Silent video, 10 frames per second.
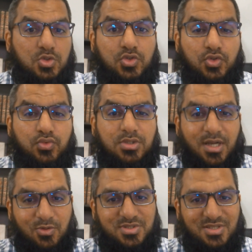
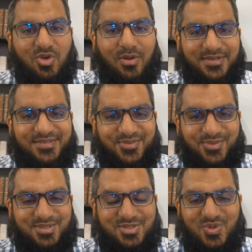2,000 copies
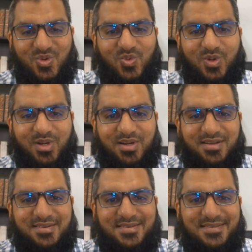sold. So
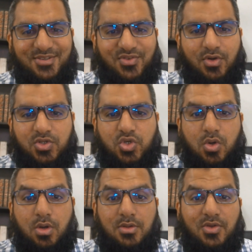you've got
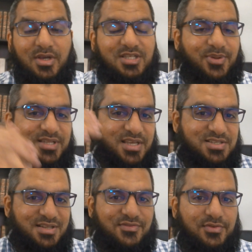your
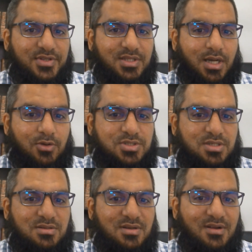expectation at
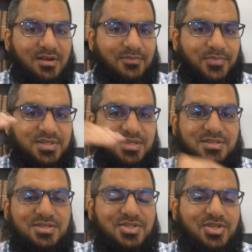50,000, but the
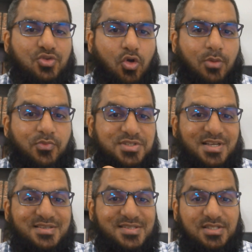industry norm for
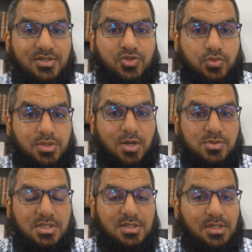success is
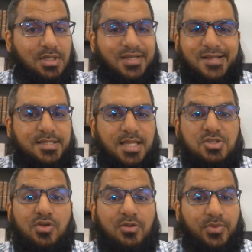2,000.
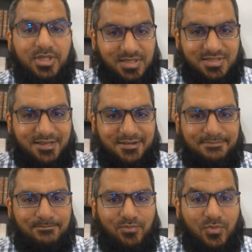That's not realistic,
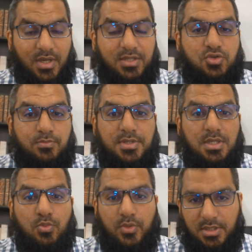right? So
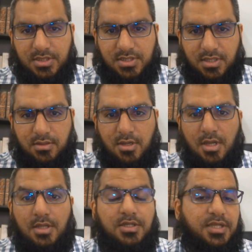be realistic.
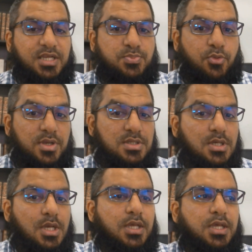The next point
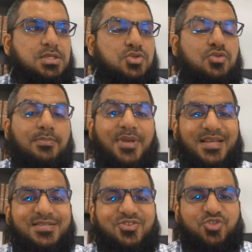is to
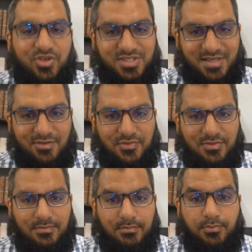pace yourself.
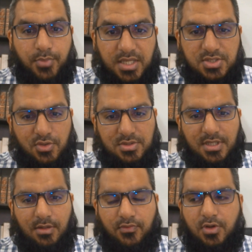Pace
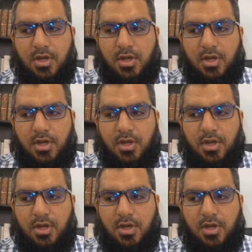yourself.